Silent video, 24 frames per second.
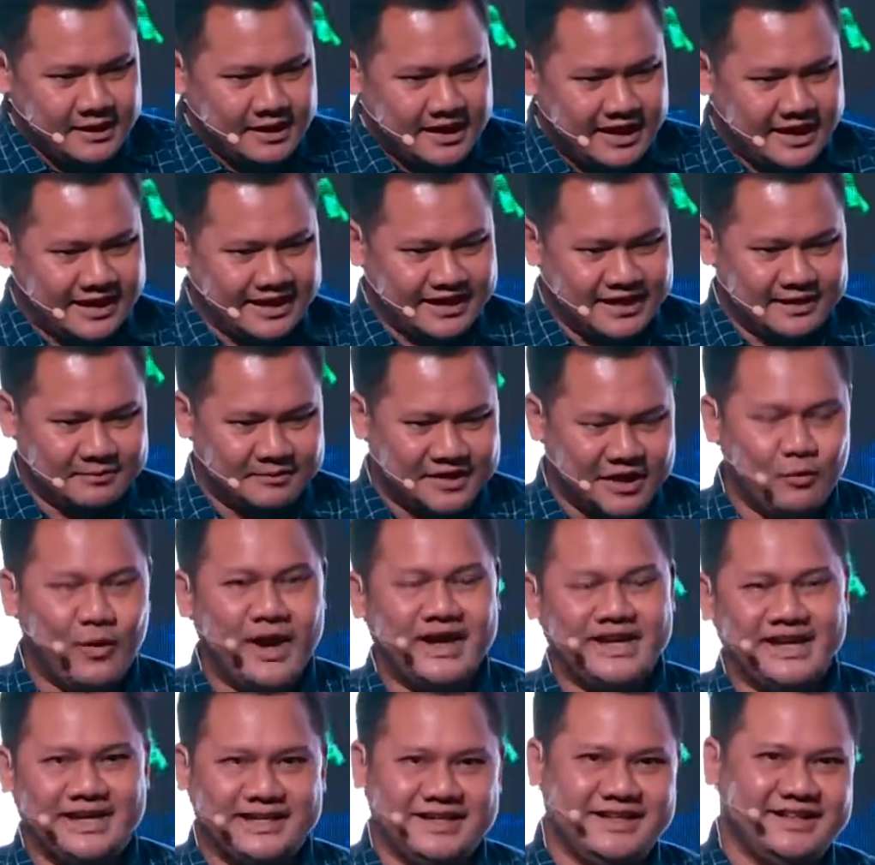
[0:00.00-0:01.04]
And they
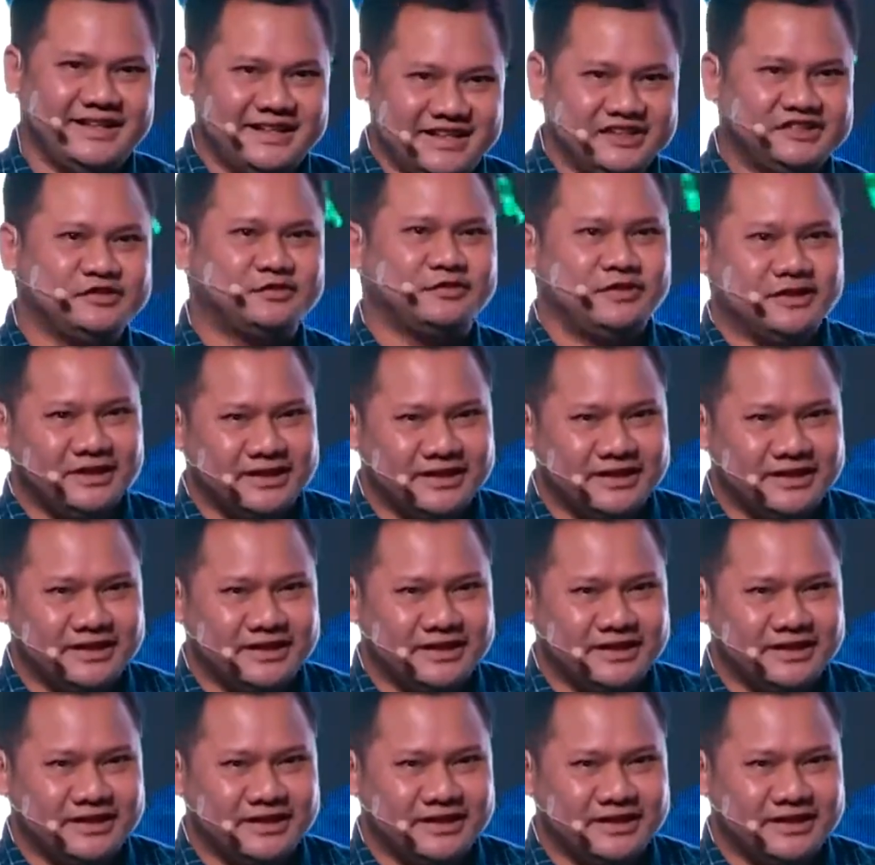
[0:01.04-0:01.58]
wanted this